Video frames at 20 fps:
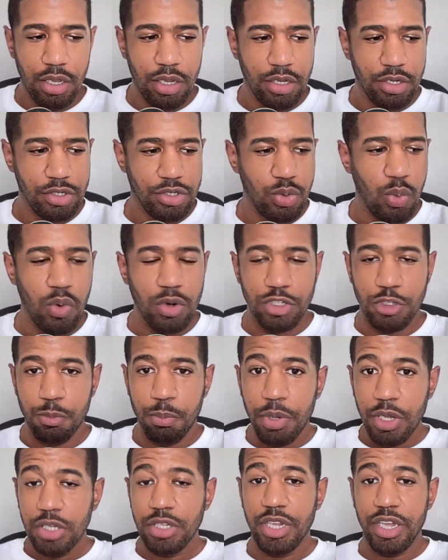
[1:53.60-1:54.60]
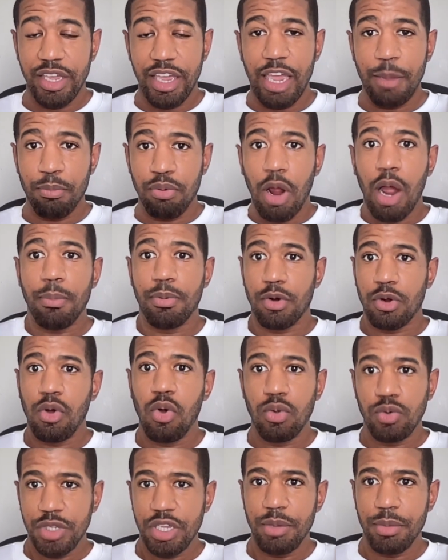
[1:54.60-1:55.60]
towards building a proper
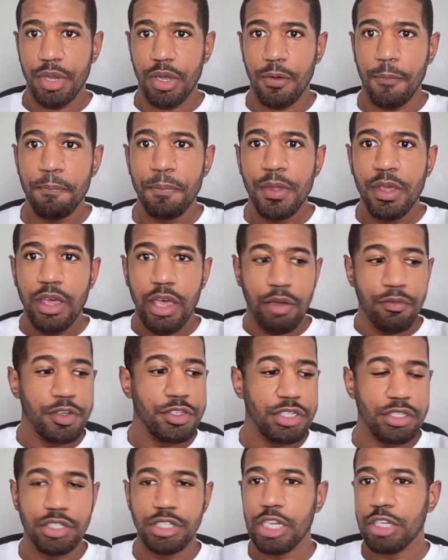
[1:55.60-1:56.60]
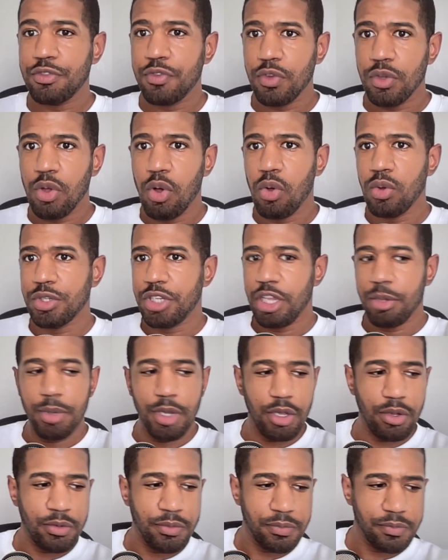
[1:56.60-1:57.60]
cold email. Every successful cold email,